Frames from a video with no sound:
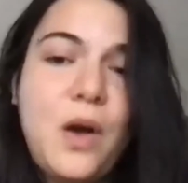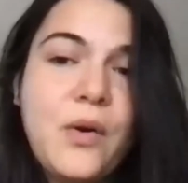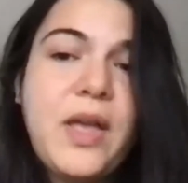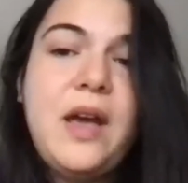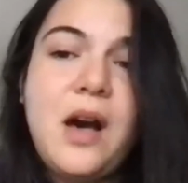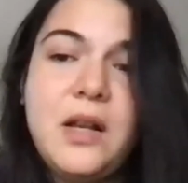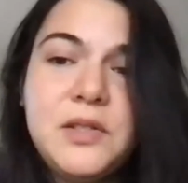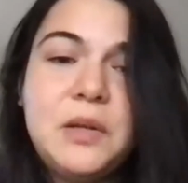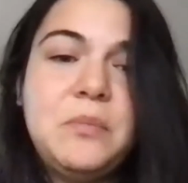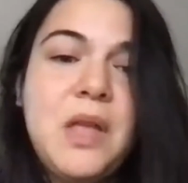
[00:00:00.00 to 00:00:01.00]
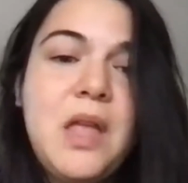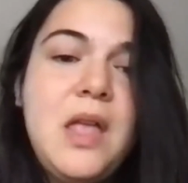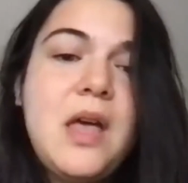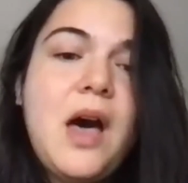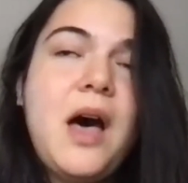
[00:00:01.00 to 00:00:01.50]
Okay, awesome.
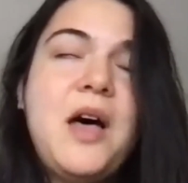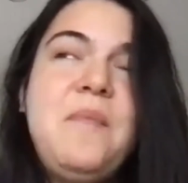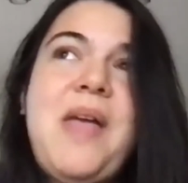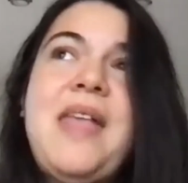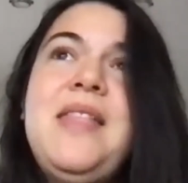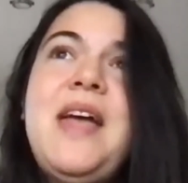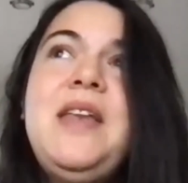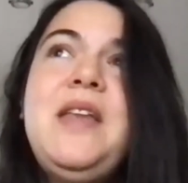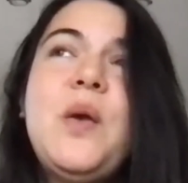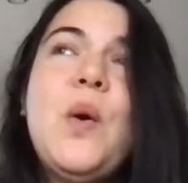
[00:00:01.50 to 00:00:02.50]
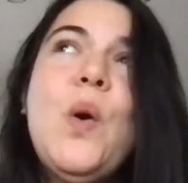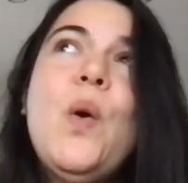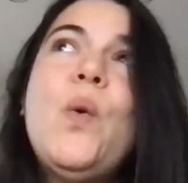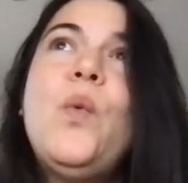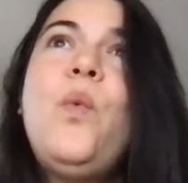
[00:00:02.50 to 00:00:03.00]
And then
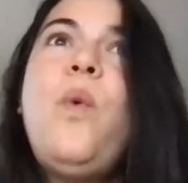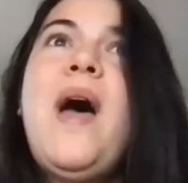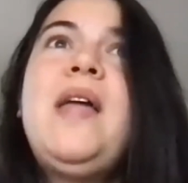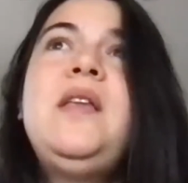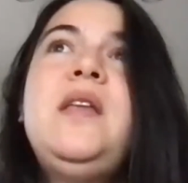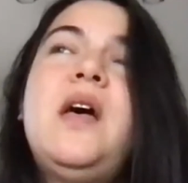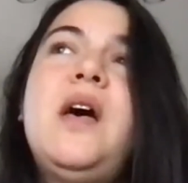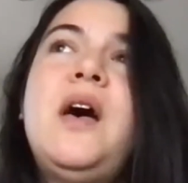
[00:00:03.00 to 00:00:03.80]
when